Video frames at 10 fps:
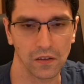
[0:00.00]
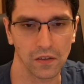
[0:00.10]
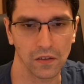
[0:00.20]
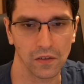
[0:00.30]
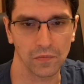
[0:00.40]

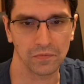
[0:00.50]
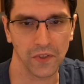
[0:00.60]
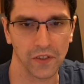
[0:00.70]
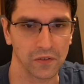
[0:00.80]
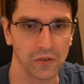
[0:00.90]

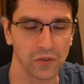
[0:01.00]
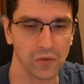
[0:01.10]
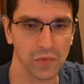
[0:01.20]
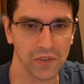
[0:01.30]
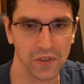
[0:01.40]
and good
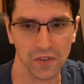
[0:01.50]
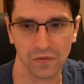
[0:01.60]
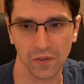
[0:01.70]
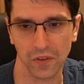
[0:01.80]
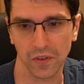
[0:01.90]

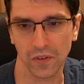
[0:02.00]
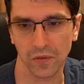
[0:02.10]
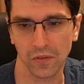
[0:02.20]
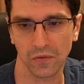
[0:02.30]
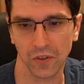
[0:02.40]
compensation for
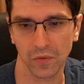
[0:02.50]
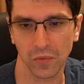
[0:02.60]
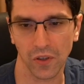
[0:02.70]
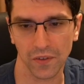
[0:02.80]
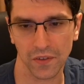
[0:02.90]
the
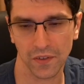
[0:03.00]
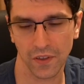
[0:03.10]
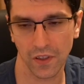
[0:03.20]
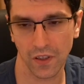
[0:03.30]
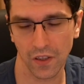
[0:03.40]
pawns.
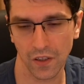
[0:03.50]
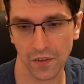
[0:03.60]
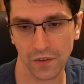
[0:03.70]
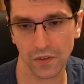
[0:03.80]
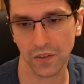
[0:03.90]

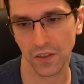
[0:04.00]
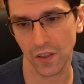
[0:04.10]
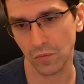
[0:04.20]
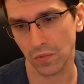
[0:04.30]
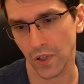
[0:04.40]
So in the
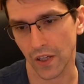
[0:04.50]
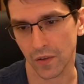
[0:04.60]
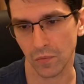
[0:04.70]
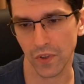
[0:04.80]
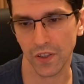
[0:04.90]
game,
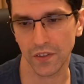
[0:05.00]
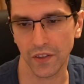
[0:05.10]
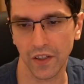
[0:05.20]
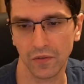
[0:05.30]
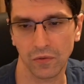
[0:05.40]
black
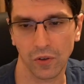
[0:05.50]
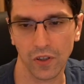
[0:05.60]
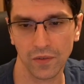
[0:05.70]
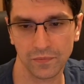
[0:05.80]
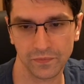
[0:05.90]
played
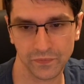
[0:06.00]
a4.